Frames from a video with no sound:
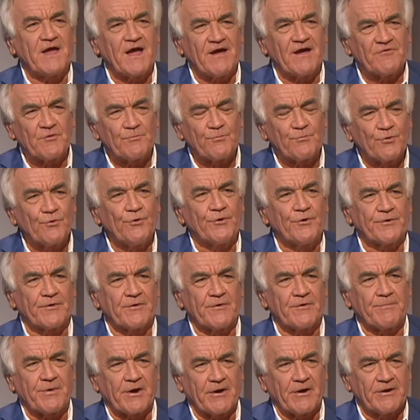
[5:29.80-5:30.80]
have a
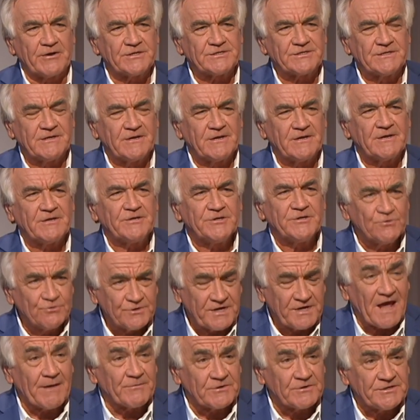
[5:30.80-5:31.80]
broader approach, you'll
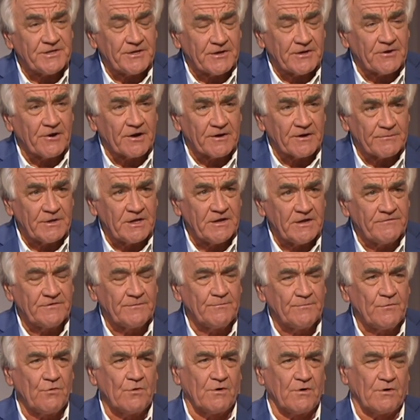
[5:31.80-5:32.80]
damage the economy
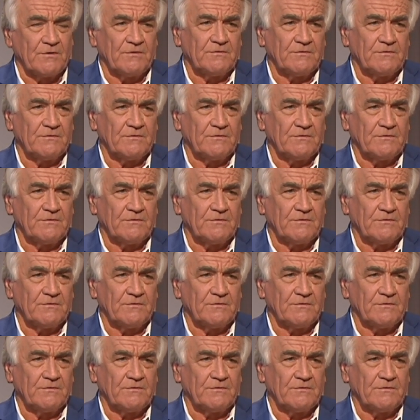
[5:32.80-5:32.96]
even more?